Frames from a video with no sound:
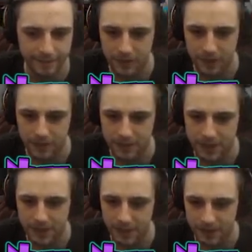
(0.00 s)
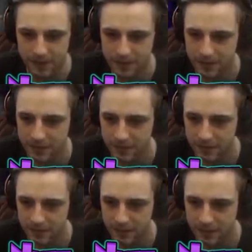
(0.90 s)
The hell was that?
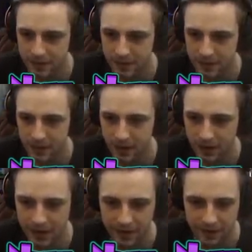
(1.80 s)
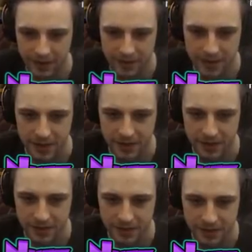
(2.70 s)
I already have that. Fetch.
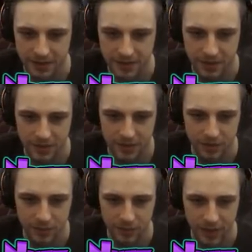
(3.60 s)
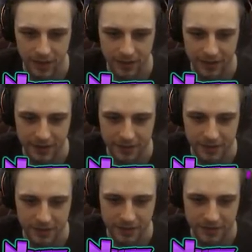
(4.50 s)
Oh, wait, I think that was
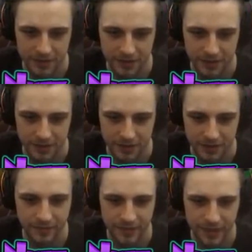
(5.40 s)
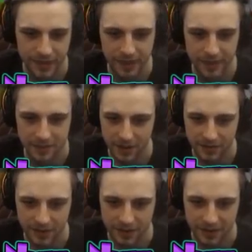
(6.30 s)
new. Yeah, you did quite
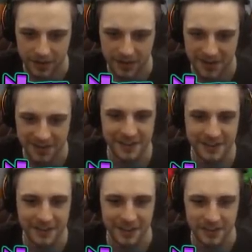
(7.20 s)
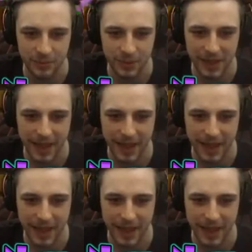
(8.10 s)
far, didn't they? Hold up. So we